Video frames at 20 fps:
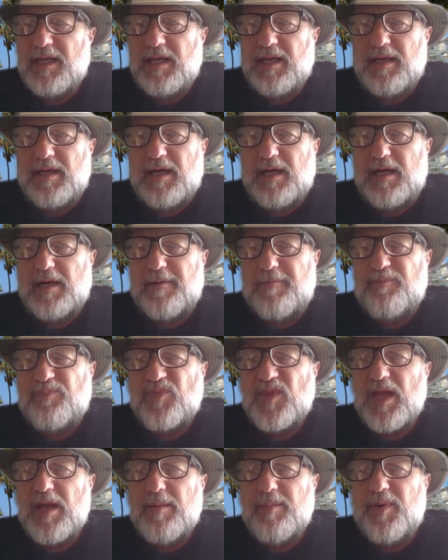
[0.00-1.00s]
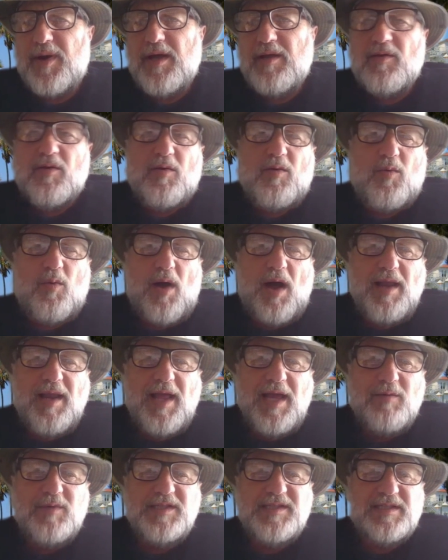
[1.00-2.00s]
But while
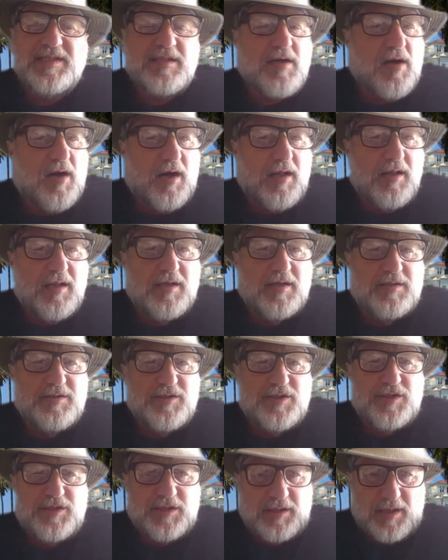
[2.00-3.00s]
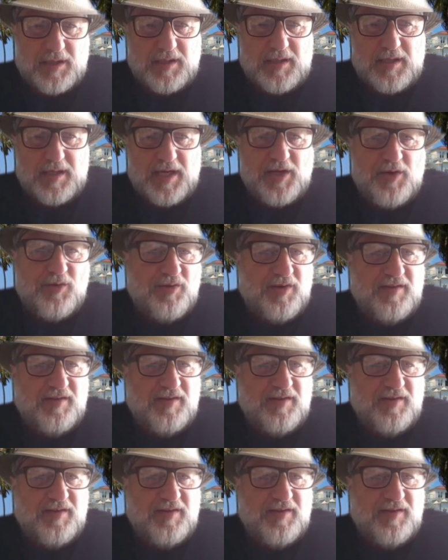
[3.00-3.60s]
I was in college at UC